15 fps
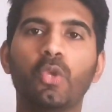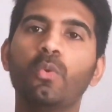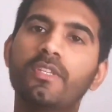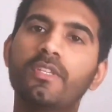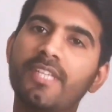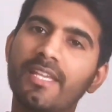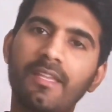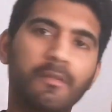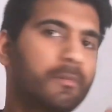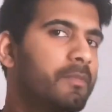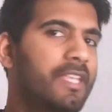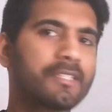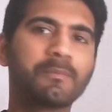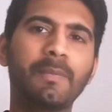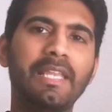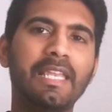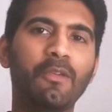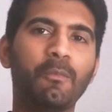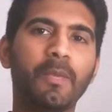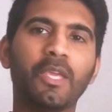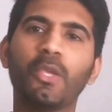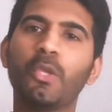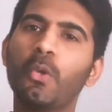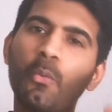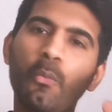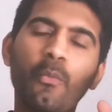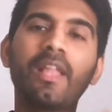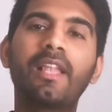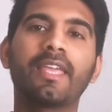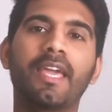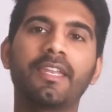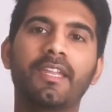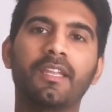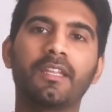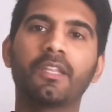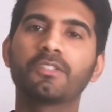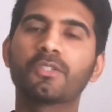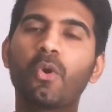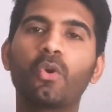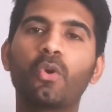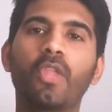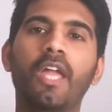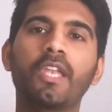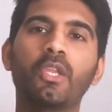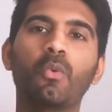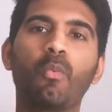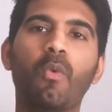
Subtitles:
You just believe me, you will get it. The score that